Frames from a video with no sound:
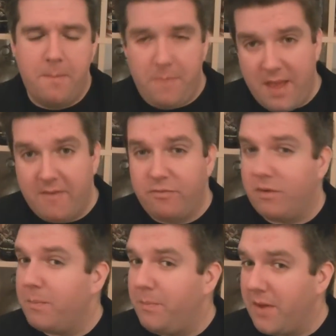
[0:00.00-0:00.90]
bit
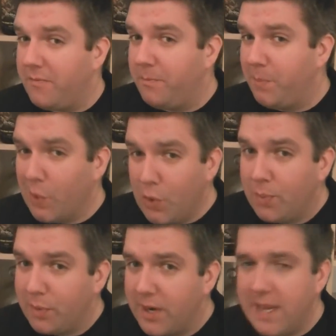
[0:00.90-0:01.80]
of
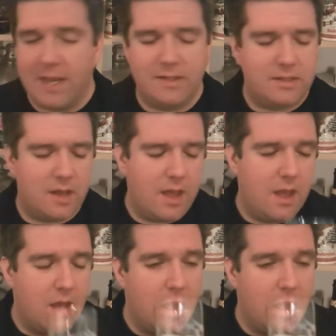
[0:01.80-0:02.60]
blueberry, I'd say.